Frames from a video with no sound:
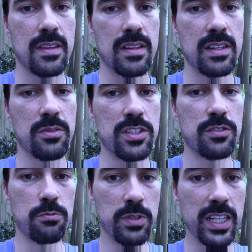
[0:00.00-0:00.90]
And you would
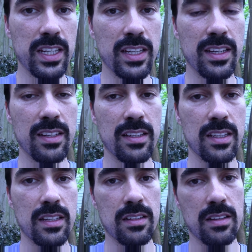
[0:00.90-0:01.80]
just read
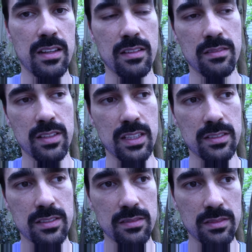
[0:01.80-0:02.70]

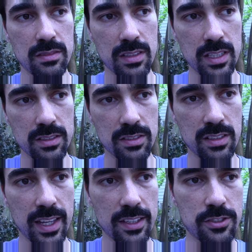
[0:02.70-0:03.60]
these these
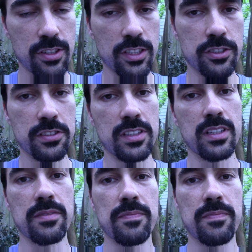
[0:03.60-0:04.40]
data structures in,